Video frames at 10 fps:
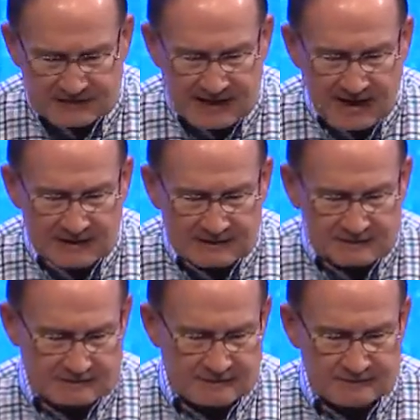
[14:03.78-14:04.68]
Cal
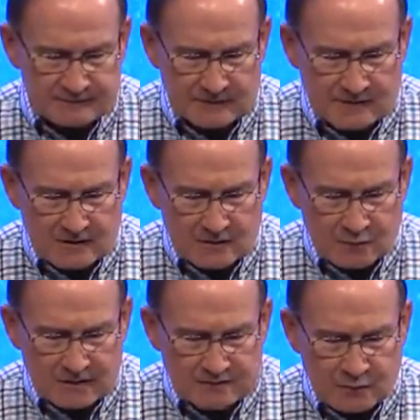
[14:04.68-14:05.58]
at
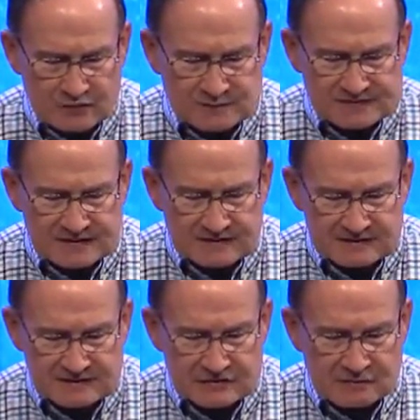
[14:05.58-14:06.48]
West Portsmouth sent
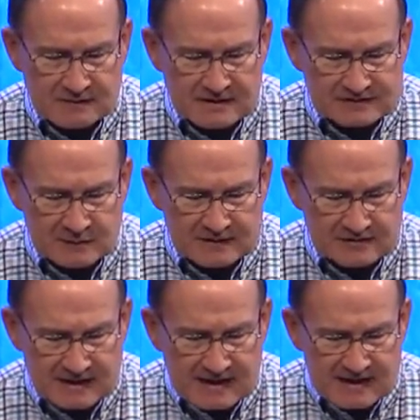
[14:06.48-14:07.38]
this to me, so
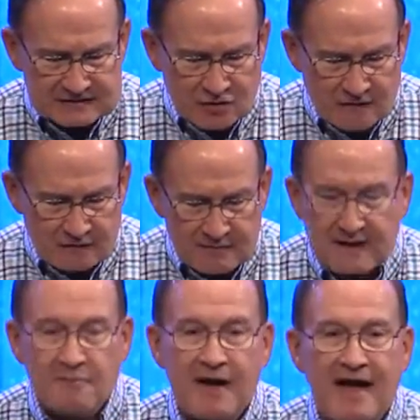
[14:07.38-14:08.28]
he's gone from
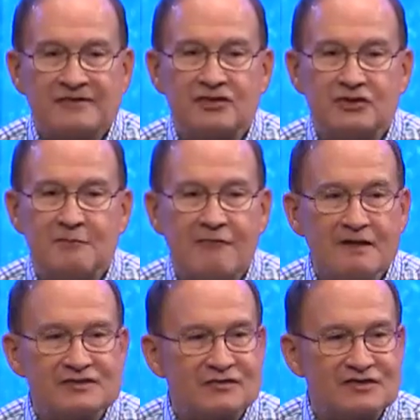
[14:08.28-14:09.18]
being pastor to my
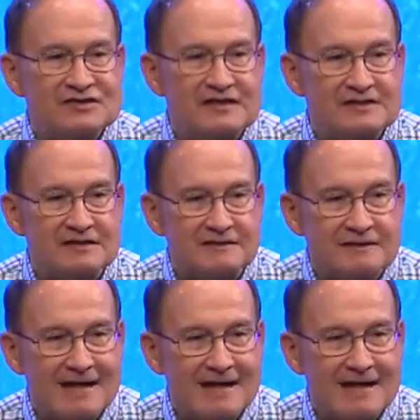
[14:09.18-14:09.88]
research assistant.